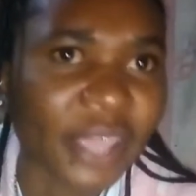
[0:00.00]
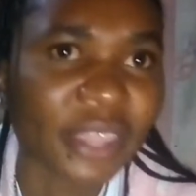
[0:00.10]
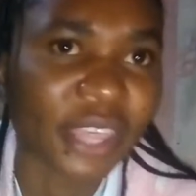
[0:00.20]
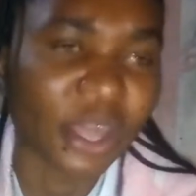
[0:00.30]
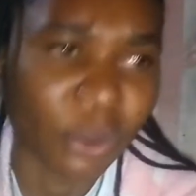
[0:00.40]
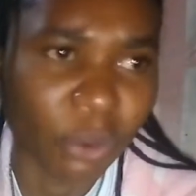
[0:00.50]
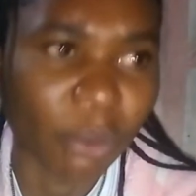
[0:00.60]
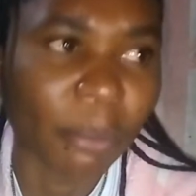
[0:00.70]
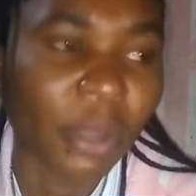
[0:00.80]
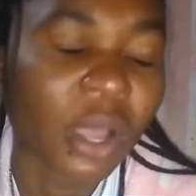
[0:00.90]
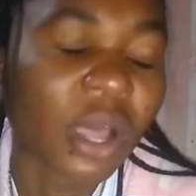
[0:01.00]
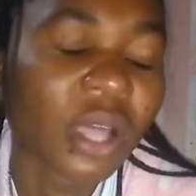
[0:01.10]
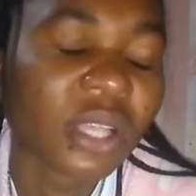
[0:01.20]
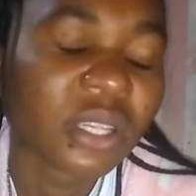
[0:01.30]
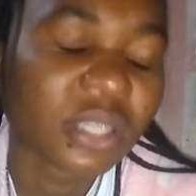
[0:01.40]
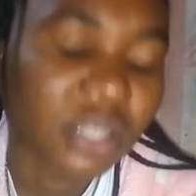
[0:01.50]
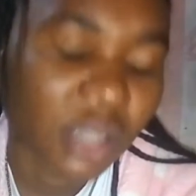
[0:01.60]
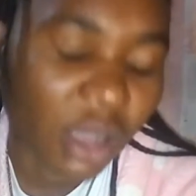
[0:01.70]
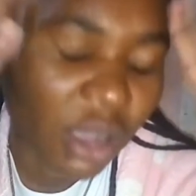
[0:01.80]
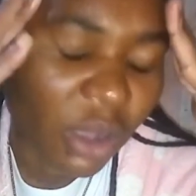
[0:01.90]
in the room.
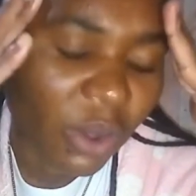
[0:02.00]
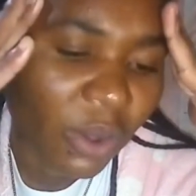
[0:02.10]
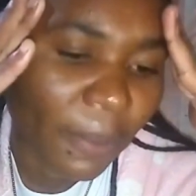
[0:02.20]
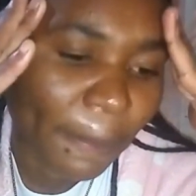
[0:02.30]
So